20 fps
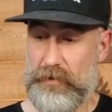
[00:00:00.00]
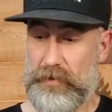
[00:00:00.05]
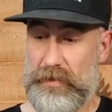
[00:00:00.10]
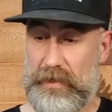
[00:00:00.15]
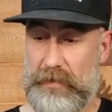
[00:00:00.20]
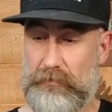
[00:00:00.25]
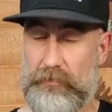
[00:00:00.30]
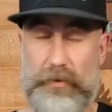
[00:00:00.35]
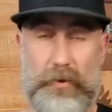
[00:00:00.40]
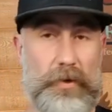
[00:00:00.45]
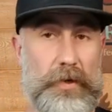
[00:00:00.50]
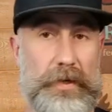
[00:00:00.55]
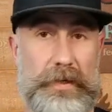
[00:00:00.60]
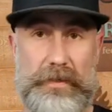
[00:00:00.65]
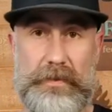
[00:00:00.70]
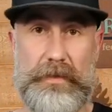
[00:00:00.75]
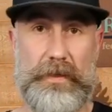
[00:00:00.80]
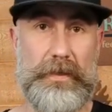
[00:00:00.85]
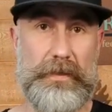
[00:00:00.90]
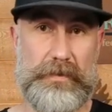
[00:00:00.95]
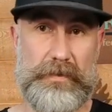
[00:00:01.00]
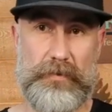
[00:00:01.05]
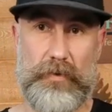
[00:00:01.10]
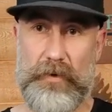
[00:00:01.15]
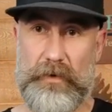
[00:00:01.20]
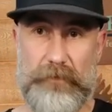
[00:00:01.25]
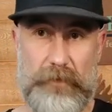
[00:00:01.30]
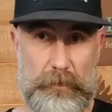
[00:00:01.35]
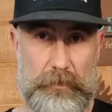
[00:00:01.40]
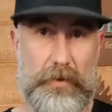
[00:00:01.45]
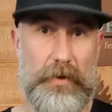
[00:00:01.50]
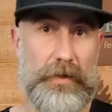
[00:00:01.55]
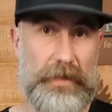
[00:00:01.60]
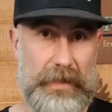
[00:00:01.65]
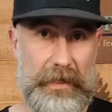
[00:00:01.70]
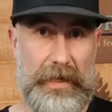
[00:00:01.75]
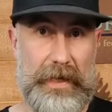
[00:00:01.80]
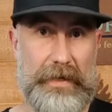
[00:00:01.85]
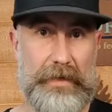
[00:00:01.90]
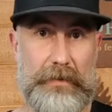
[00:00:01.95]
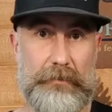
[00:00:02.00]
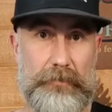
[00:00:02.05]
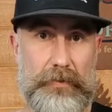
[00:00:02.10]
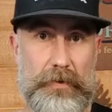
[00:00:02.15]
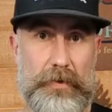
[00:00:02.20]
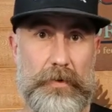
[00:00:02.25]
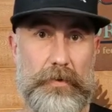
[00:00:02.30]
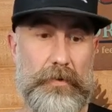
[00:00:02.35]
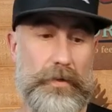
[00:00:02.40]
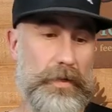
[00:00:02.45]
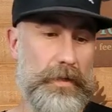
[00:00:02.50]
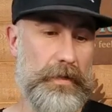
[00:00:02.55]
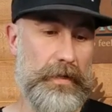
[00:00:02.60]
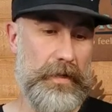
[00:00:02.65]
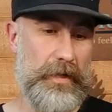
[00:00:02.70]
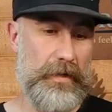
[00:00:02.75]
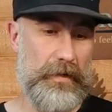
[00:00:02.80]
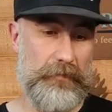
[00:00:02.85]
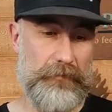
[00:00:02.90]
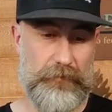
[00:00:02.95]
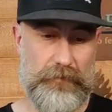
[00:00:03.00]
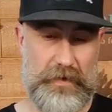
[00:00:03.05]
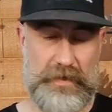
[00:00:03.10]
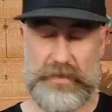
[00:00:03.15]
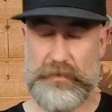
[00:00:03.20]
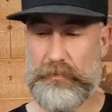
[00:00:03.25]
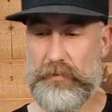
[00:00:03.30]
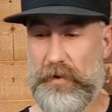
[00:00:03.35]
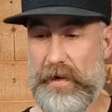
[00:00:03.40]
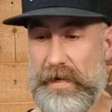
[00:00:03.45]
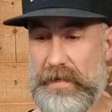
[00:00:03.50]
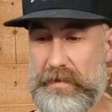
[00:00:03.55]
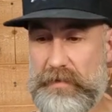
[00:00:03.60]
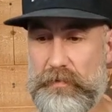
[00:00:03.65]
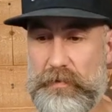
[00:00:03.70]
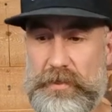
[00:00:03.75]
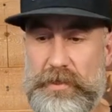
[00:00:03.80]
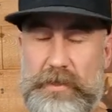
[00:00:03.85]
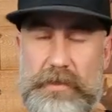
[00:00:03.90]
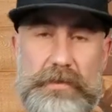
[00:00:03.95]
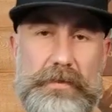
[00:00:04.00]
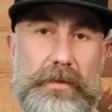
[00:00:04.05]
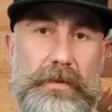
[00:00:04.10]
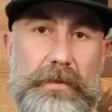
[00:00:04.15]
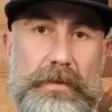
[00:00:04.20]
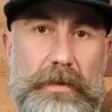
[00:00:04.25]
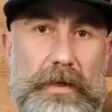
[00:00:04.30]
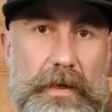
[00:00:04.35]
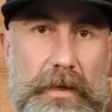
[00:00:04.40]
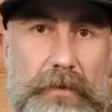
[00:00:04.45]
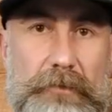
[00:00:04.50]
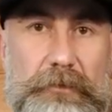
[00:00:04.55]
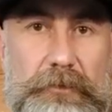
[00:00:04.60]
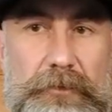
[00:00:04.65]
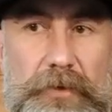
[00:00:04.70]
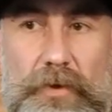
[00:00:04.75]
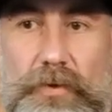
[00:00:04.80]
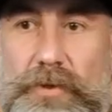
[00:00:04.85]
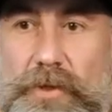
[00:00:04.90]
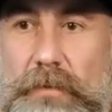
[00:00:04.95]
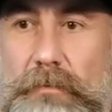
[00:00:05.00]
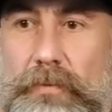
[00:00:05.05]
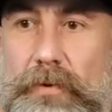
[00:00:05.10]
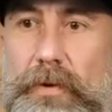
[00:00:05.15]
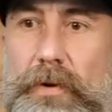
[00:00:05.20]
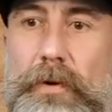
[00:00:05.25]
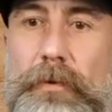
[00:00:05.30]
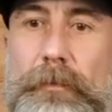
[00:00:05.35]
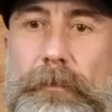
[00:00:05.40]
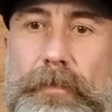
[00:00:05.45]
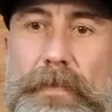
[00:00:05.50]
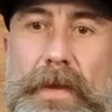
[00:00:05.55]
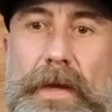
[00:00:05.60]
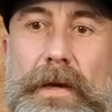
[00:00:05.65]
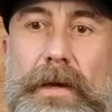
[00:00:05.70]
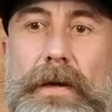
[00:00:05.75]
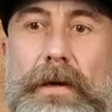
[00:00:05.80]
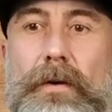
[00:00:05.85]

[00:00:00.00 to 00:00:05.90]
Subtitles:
You can brew it sort of a percolating brew, French press, which is an infusion brew,